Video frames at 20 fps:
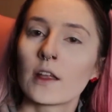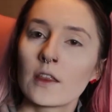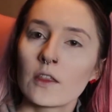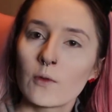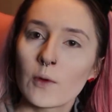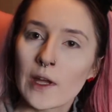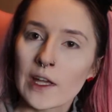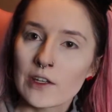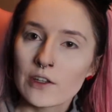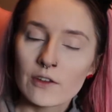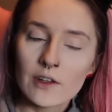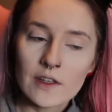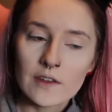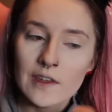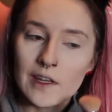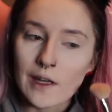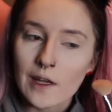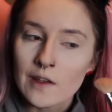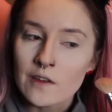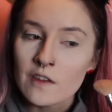The way I do it is
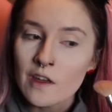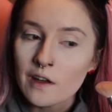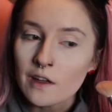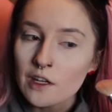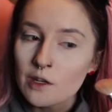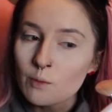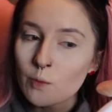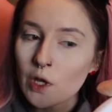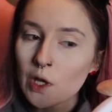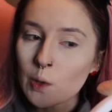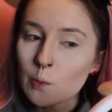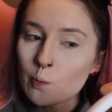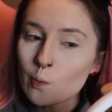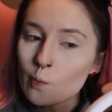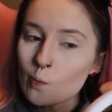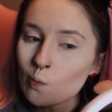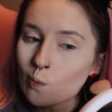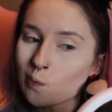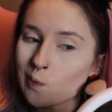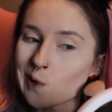like I suck in my
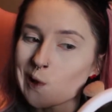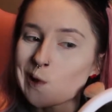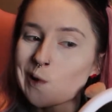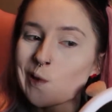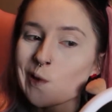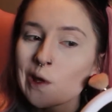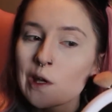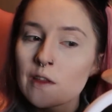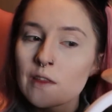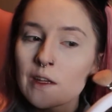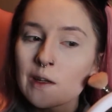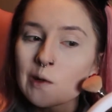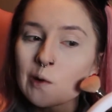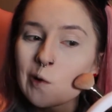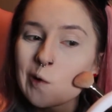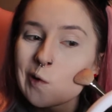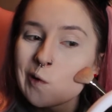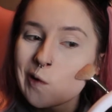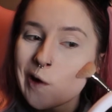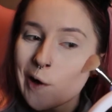mouth and then
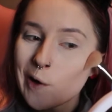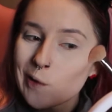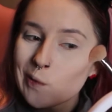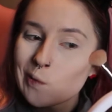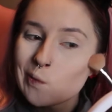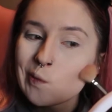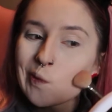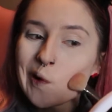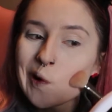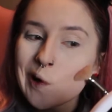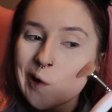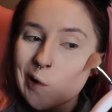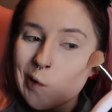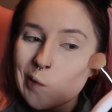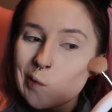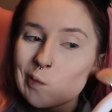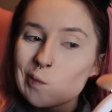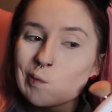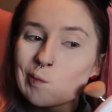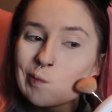go around my
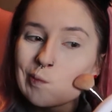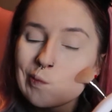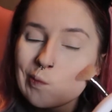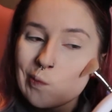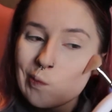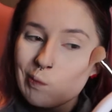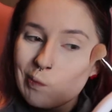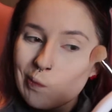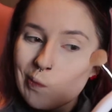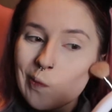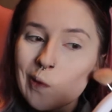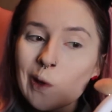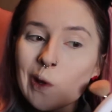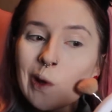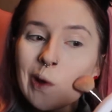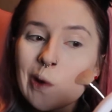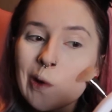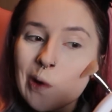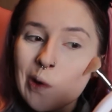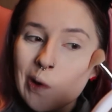
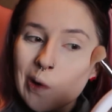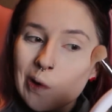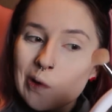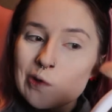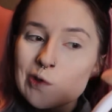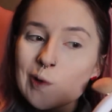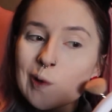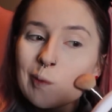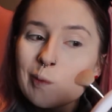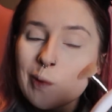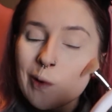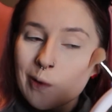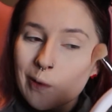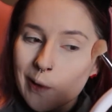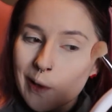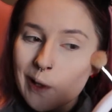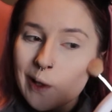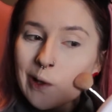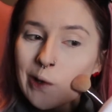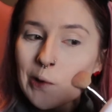cheekbone
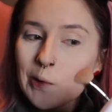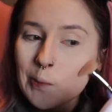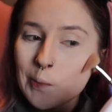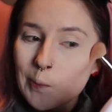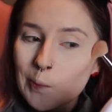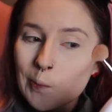right here.